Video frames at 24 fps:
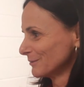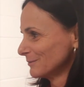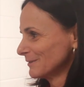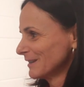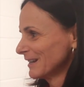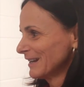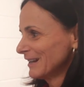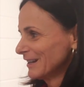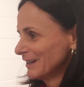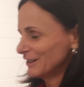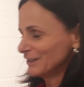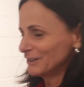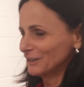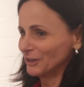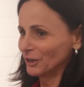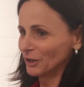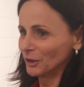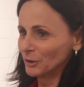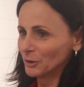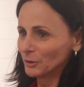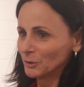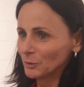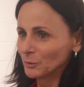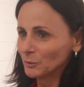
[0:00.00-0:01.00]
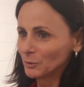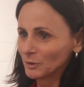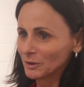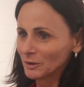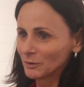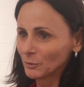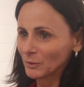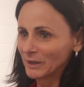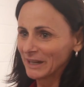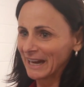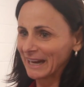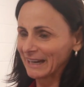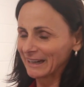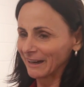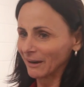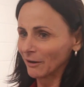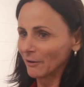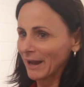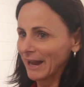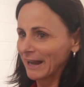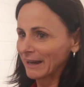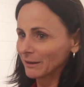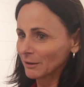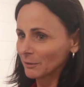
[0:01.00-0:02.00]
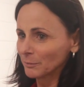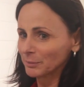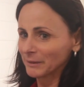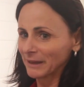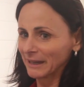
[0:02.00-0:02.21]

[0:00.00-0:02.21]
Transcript: And, you know, we hang our hat of